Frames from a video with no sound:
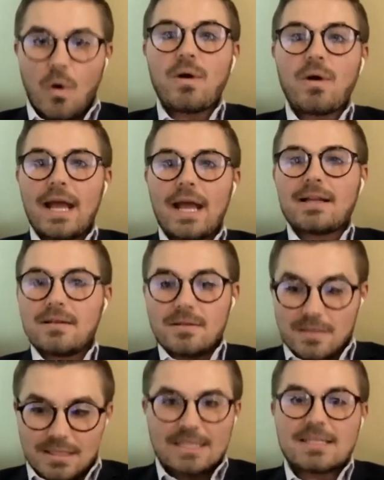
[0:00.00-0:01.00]
okay,
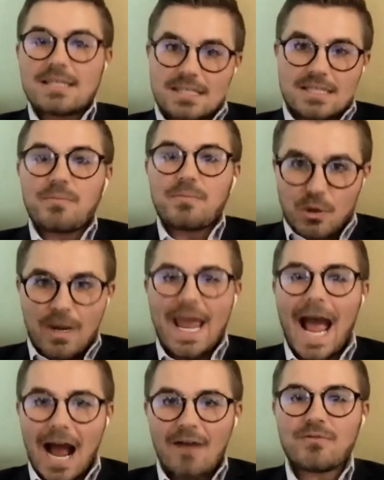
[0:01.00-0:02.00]
this is something we
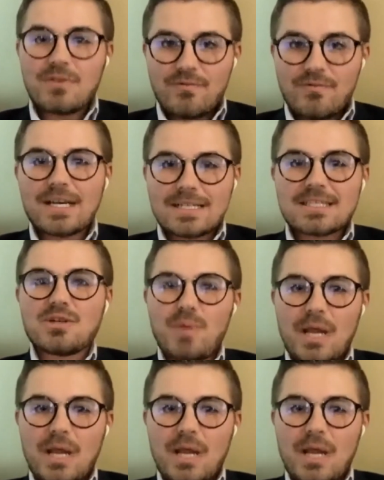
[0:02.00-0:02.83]
have to fix to